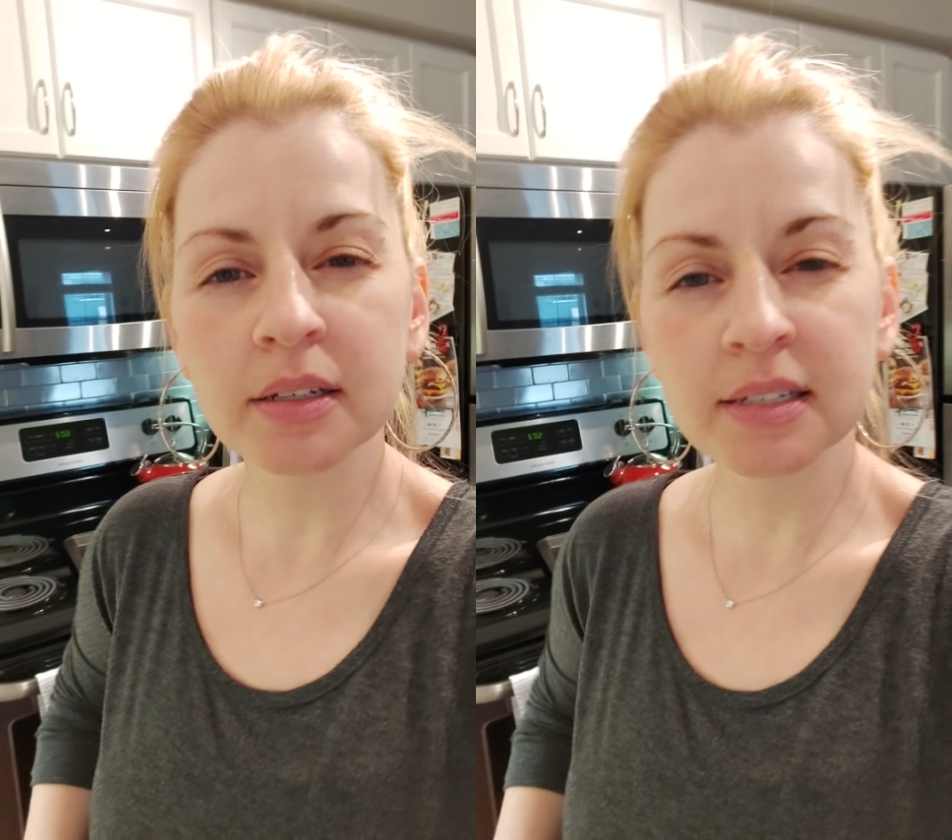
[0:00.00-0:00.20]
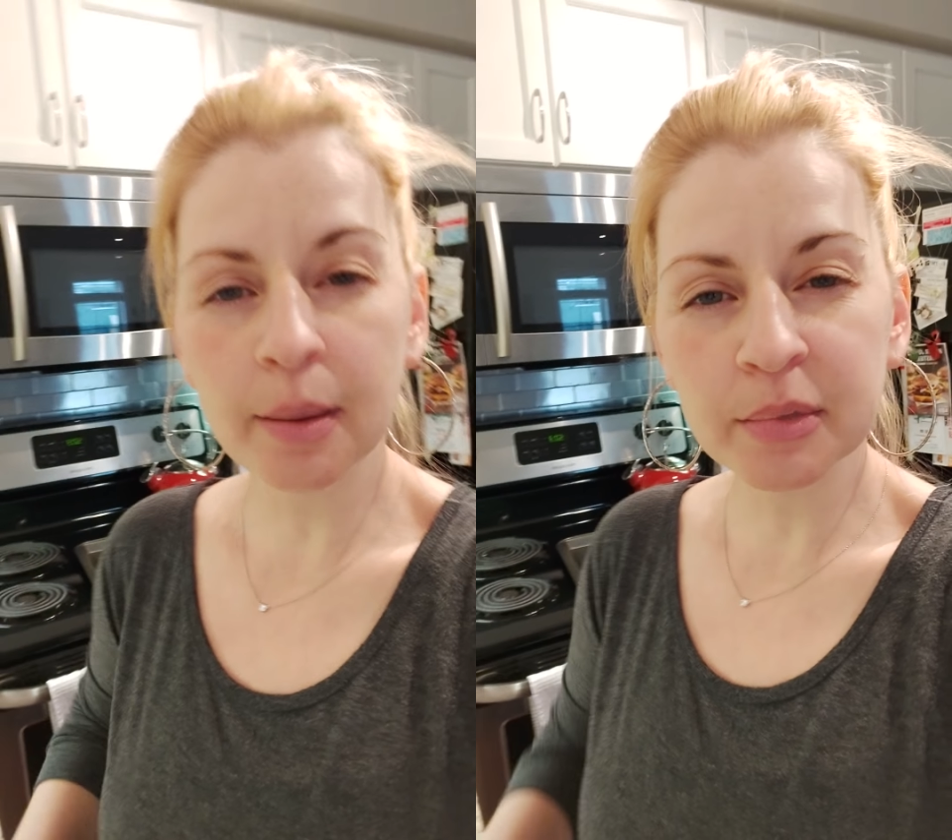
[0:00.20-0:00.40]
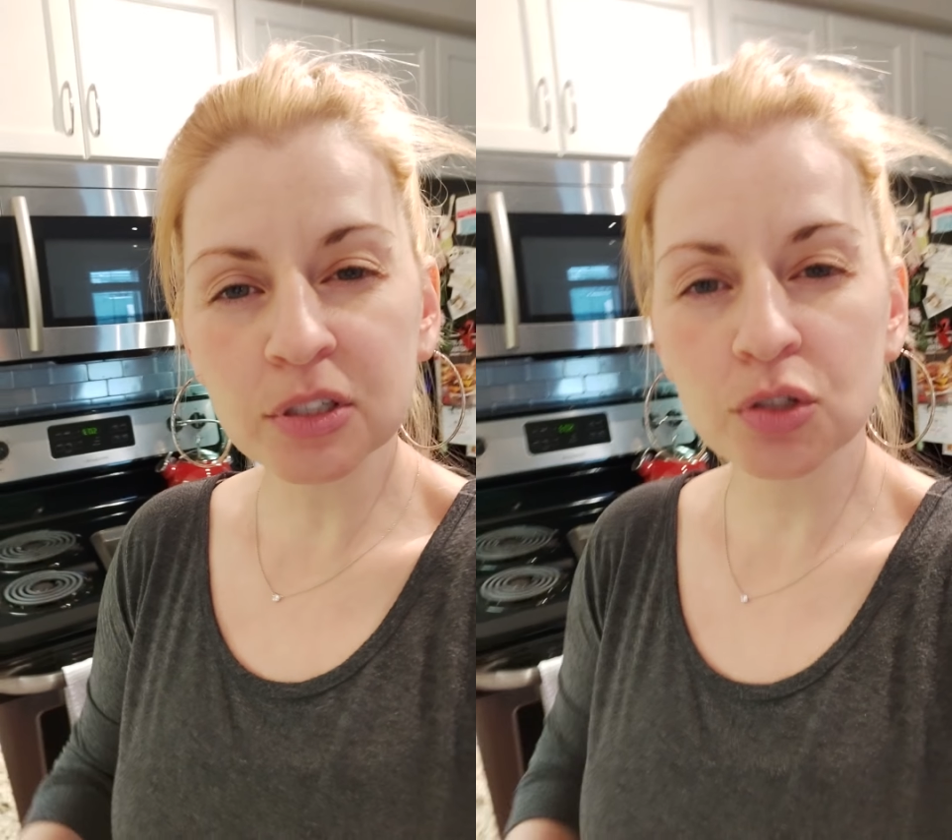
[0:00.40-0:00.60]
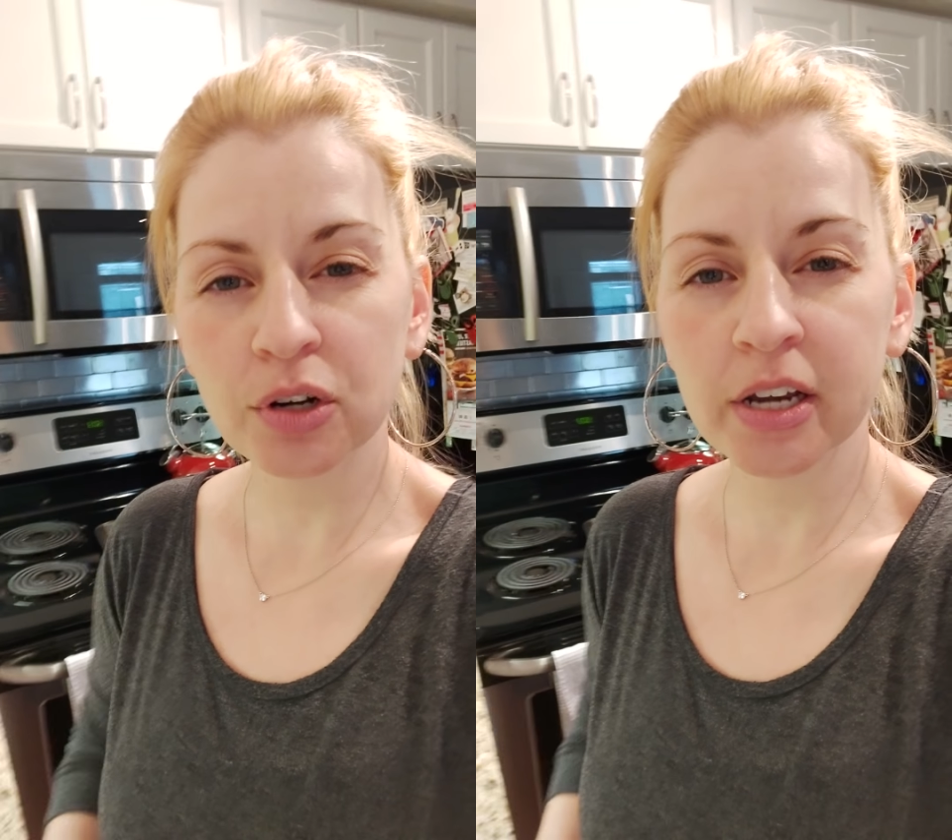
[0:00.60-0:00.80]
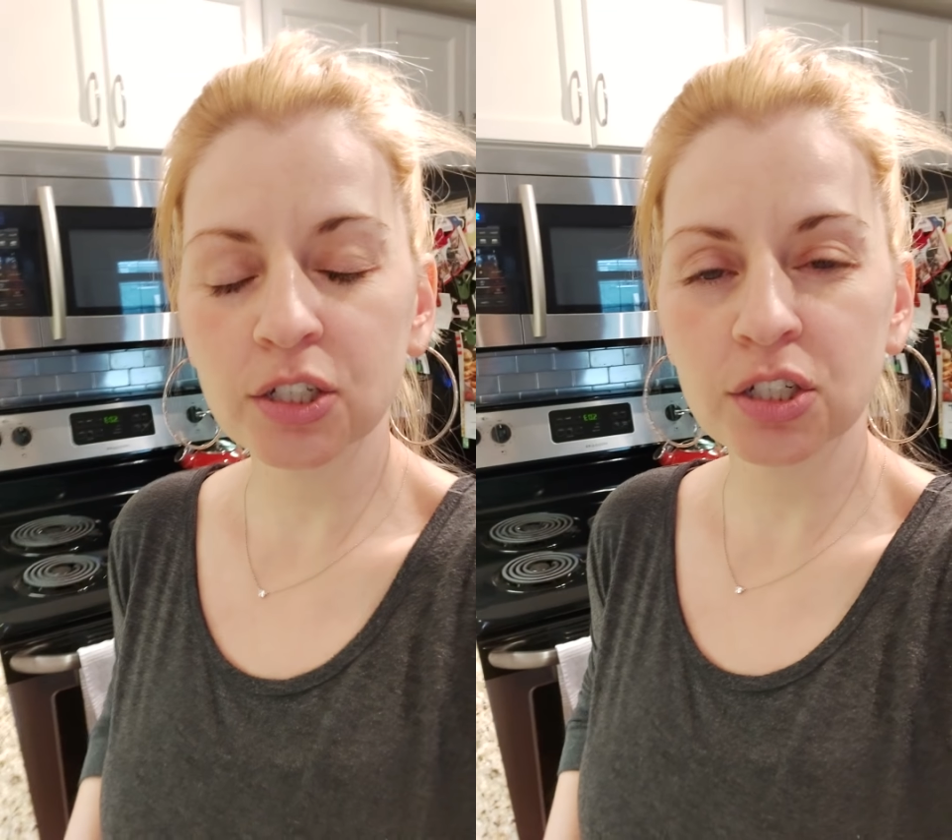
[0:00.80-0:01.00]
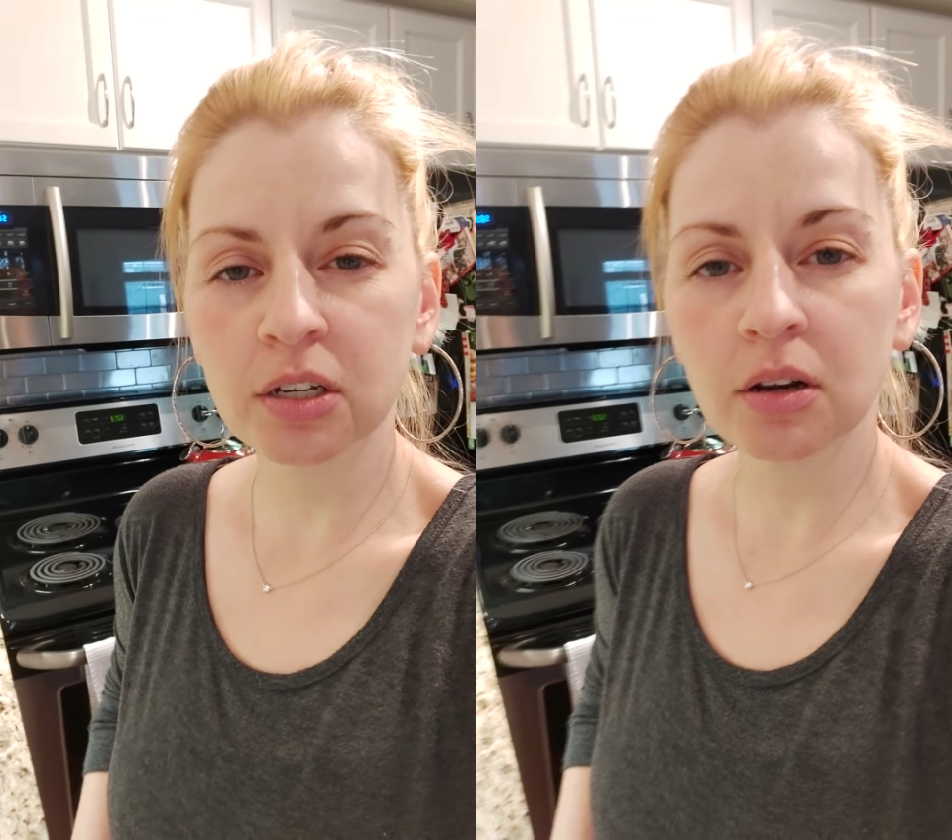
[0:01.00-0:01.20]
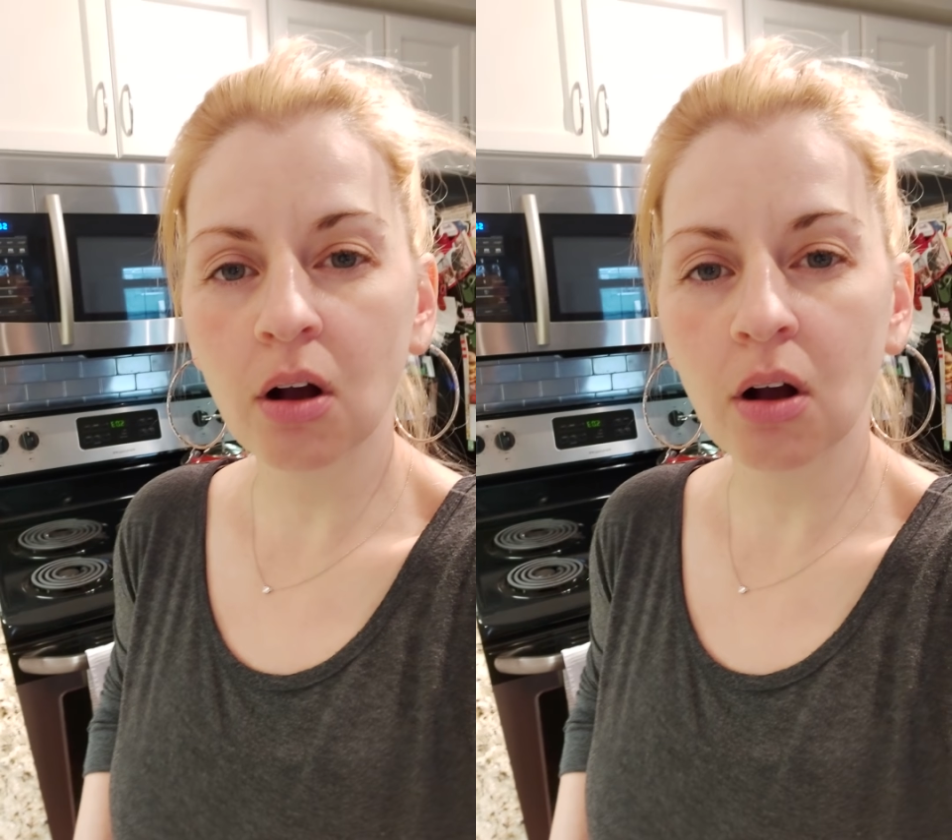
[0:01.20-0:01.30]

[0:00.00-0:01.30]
demonstration